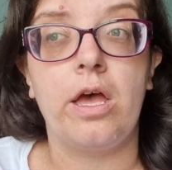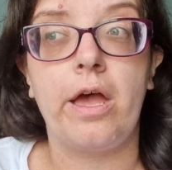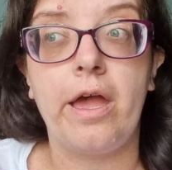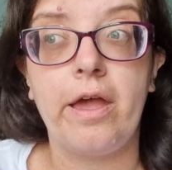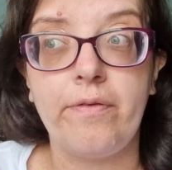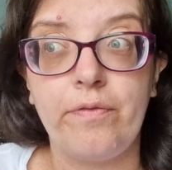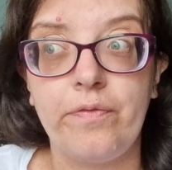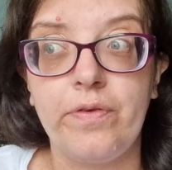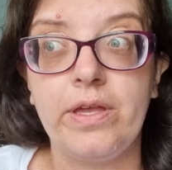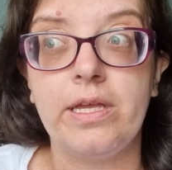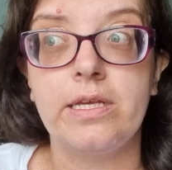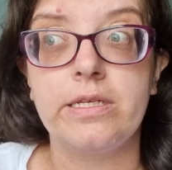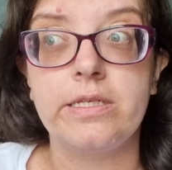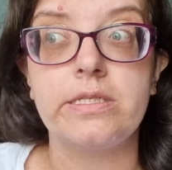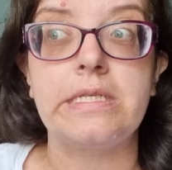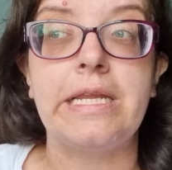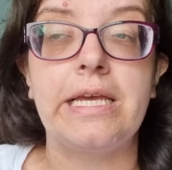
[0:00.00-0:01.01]
Everything
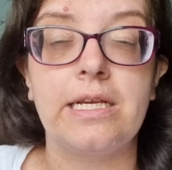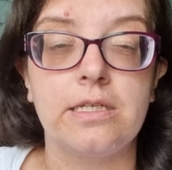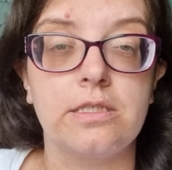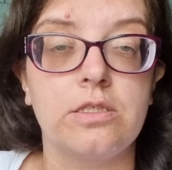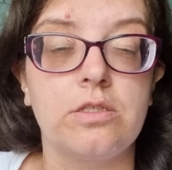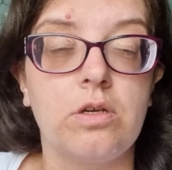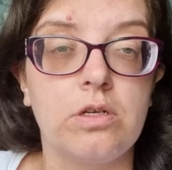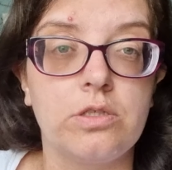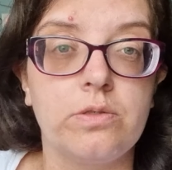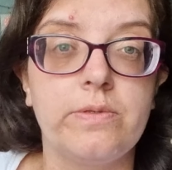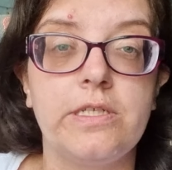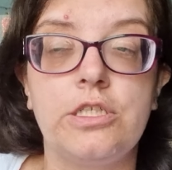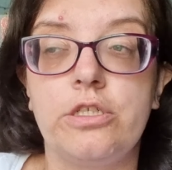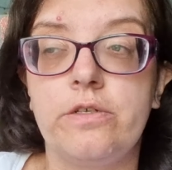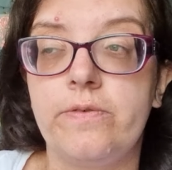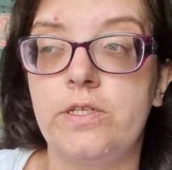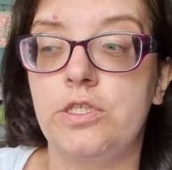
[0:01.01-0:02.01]
is next door to
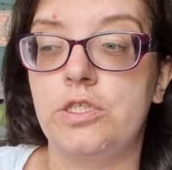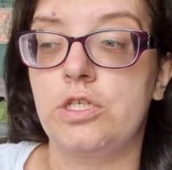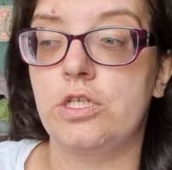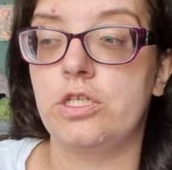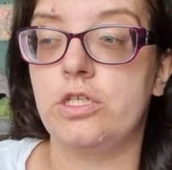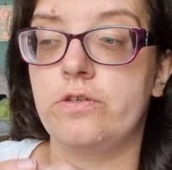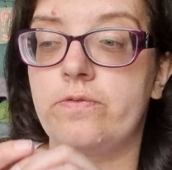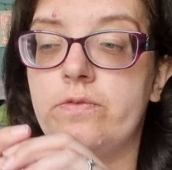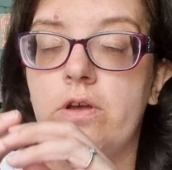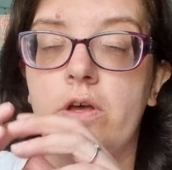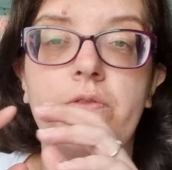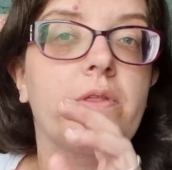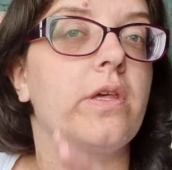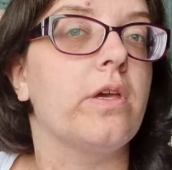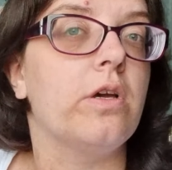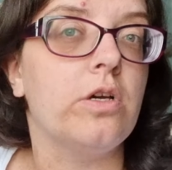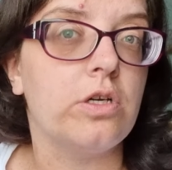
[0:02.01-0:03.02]
each other, so you've got
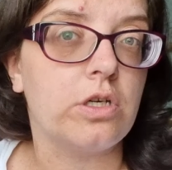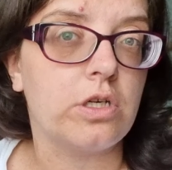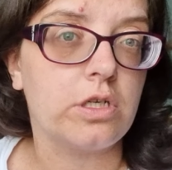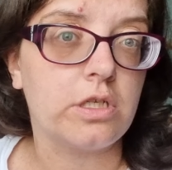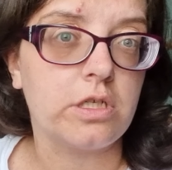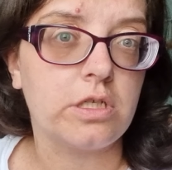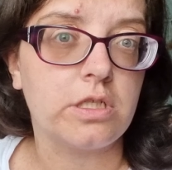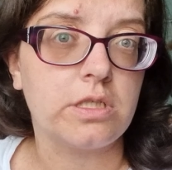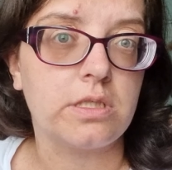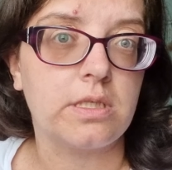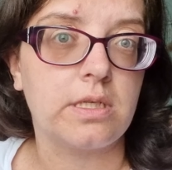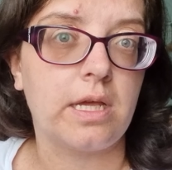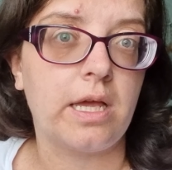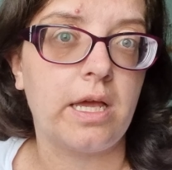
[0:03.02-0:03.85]
the owners